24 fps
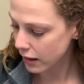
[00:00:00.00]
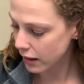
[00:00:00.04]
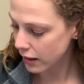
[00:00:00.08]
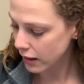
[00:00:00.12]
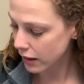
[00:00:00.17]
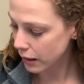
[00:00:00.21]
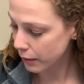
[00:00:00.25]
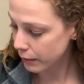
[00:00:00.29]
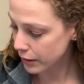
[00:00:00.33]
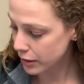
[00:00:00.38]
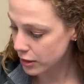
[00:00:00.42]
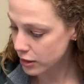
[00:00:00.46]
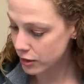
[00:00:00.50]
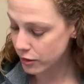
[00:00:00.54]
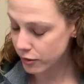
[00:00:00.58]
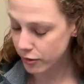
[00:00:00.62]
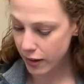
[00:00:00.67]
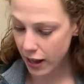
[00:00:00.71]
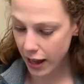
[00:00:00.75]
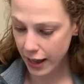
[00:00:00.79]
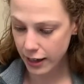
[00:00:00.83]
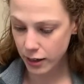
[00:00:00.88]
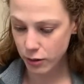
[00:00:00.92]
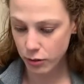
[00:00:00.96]
Let me just
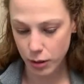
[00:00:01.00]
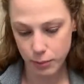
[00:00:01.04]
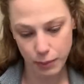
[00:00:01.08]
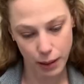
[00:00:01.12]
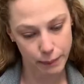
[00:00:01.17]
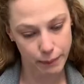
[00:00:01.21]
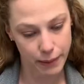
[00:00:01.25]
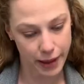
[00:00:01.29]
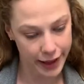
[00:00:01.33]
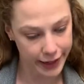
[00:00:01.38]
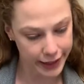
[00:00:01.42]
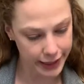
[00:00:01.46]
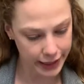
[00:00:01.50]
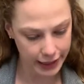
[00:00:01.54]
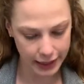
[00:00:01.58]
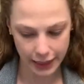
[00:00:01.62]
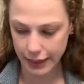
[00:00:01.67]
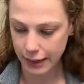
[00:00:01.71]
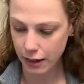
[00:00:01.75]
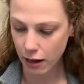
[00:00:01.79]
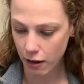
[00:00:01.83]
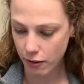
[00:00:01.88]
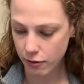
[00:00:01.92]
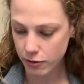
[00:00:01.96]
find where my penny got
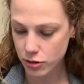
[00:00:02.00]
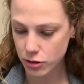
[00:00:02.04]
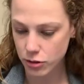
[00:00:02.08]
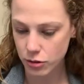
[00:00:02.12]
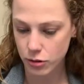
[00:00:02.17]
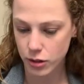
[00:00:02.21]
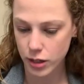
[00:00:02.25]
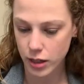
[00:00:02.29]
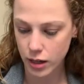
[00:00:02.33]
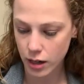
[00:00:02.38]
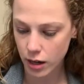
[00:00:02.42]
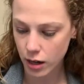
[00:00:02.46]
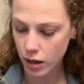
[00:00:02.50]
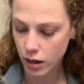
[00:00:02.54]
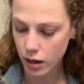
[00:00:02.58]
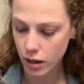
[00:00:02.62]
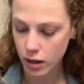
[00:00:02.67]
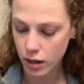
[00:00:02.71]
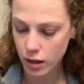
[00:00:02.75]
off to here.